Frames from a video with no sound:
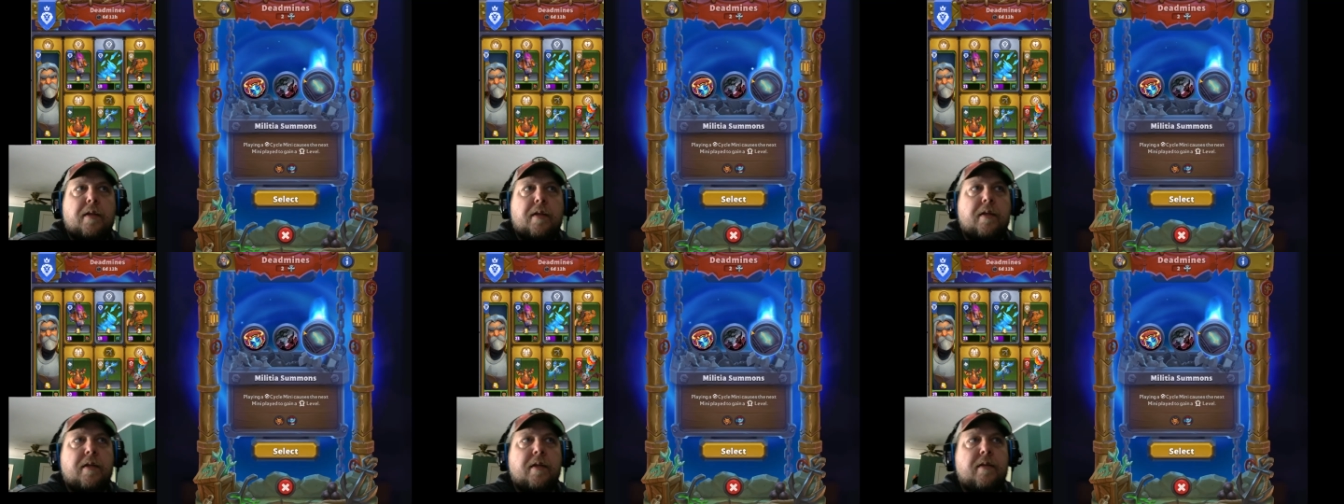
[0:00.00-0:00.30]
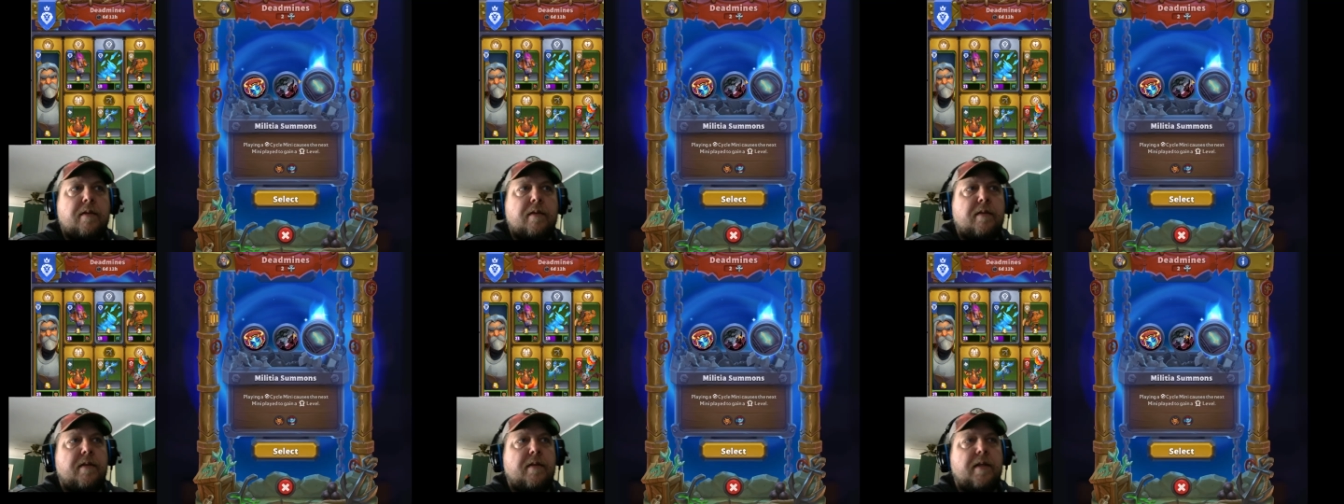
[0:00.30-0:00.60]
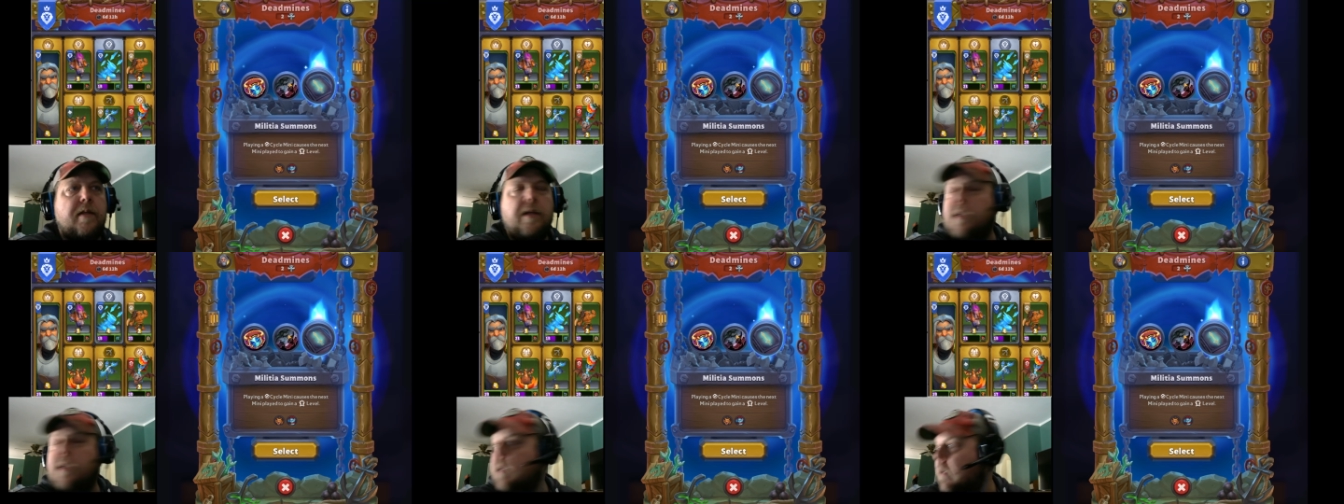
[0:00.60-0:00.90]
this is
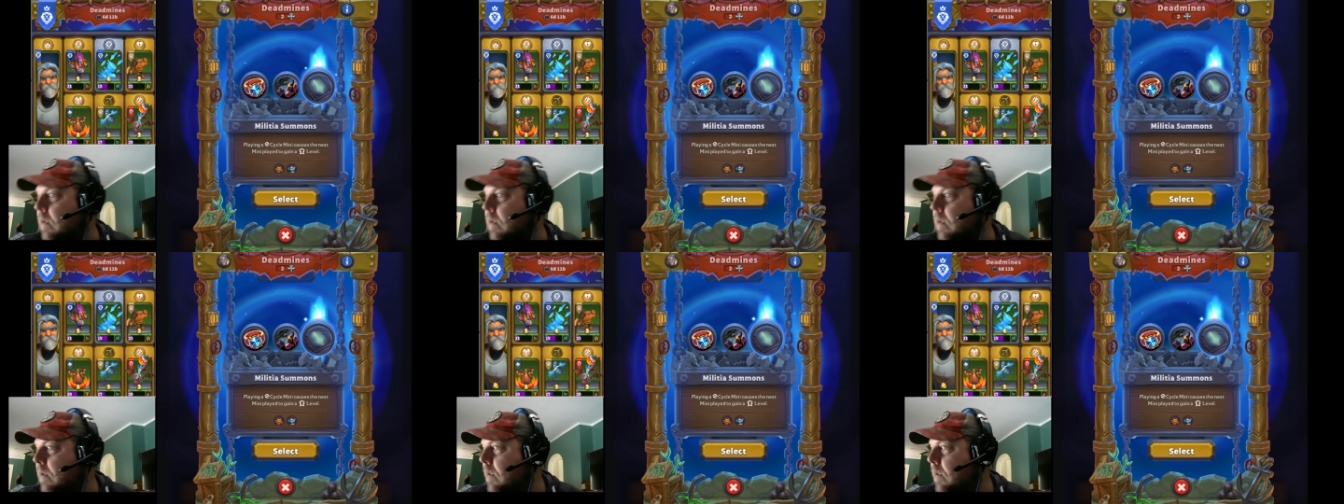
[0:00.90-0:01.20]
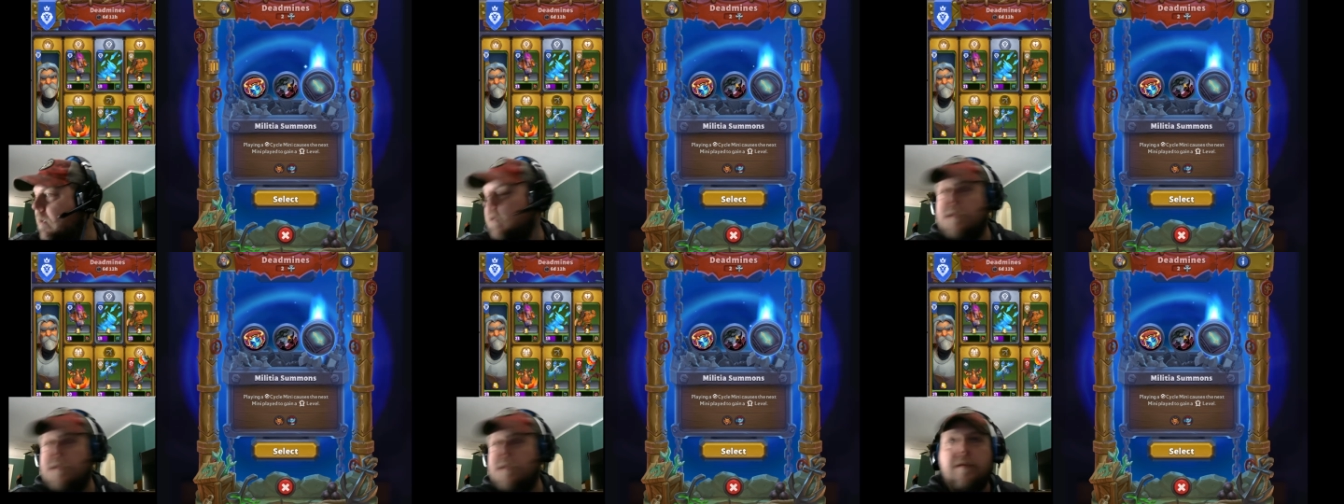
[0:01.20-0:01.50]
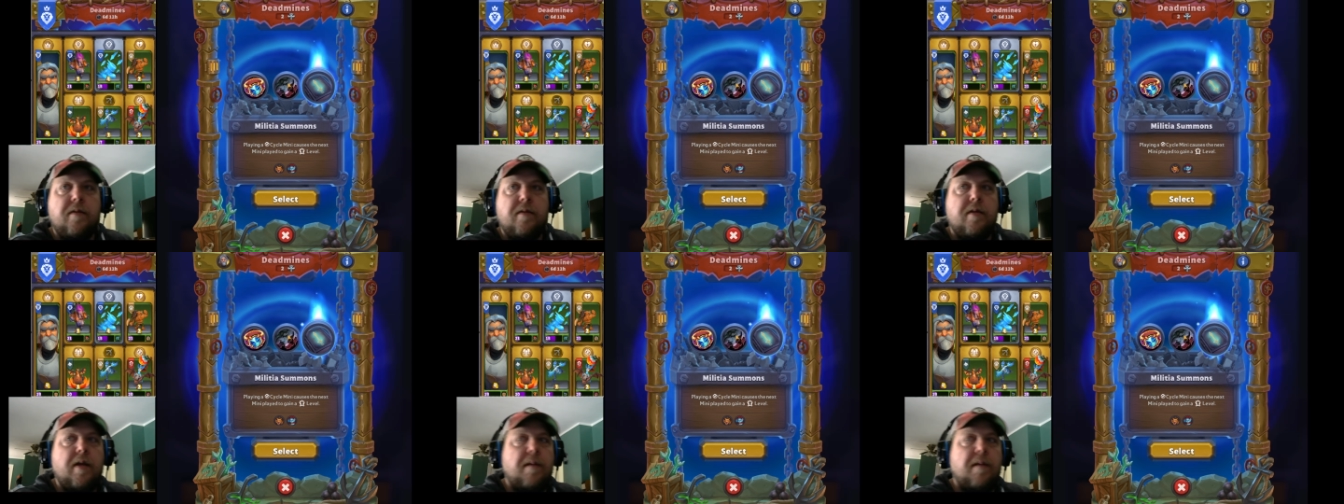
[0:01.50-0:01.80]
the...
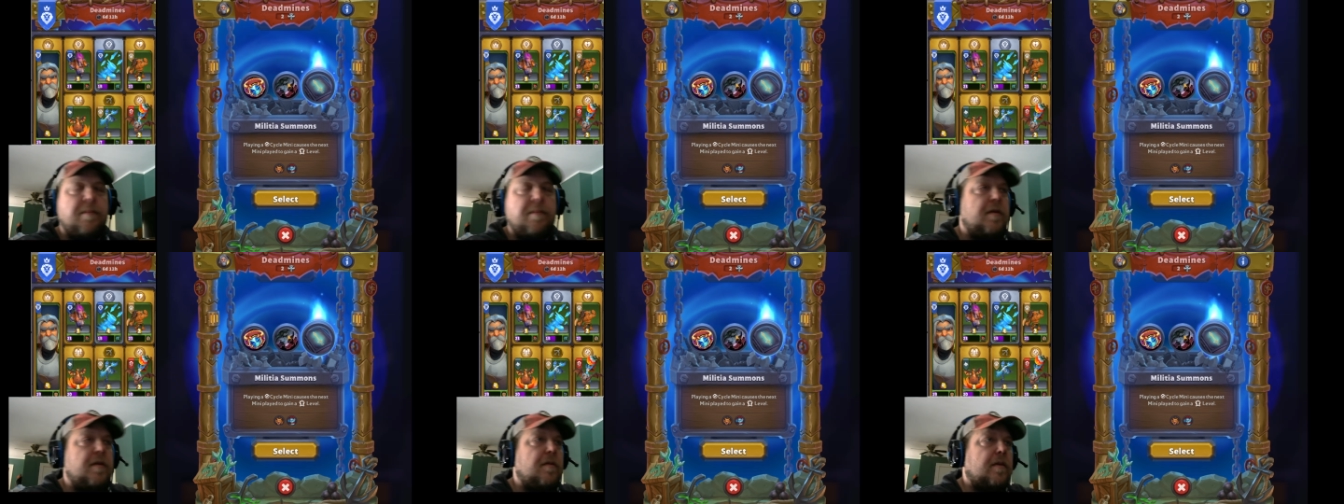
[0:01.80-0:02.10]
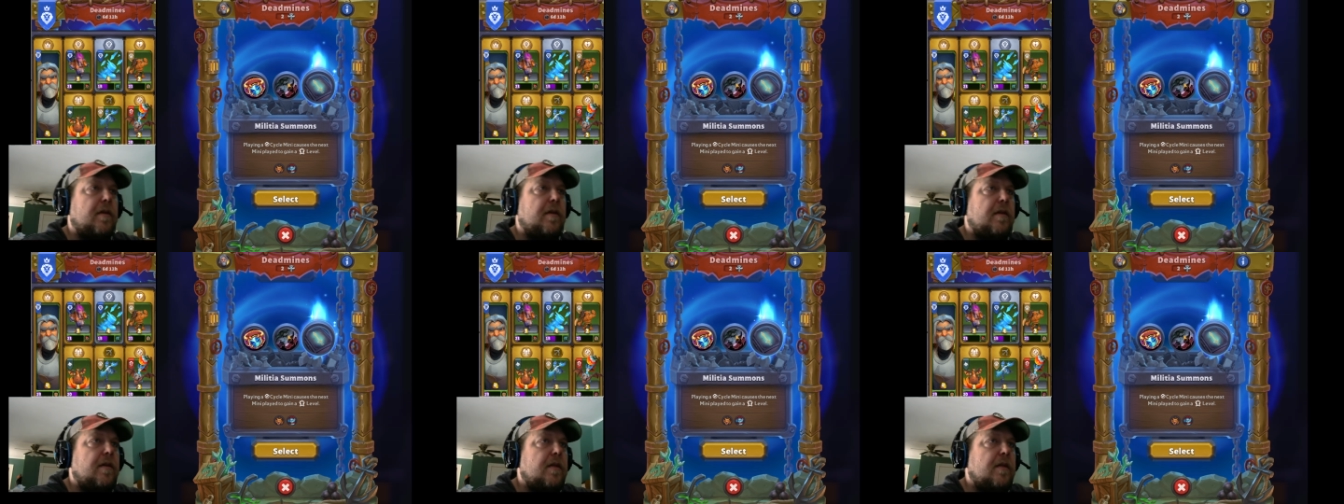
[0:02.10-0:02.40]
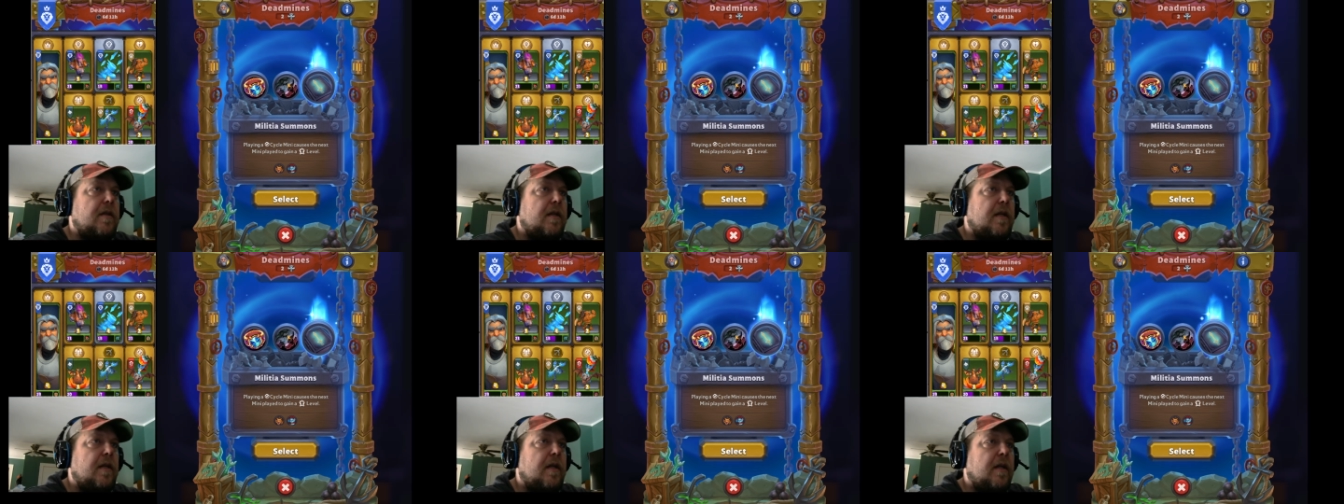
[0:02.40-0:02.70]
What's up,
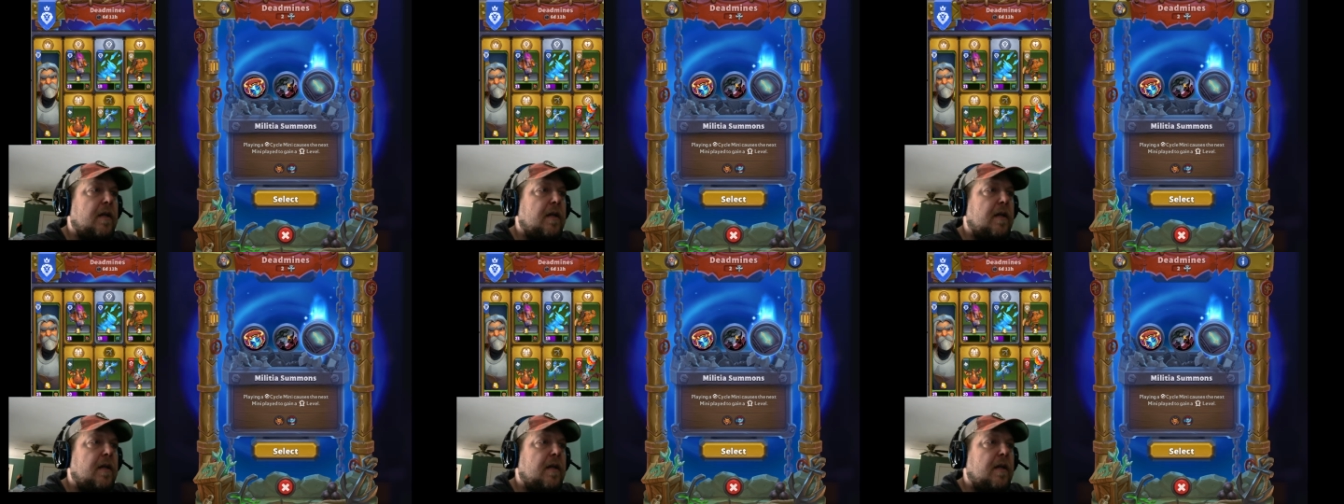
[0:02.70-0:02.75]
Dukers?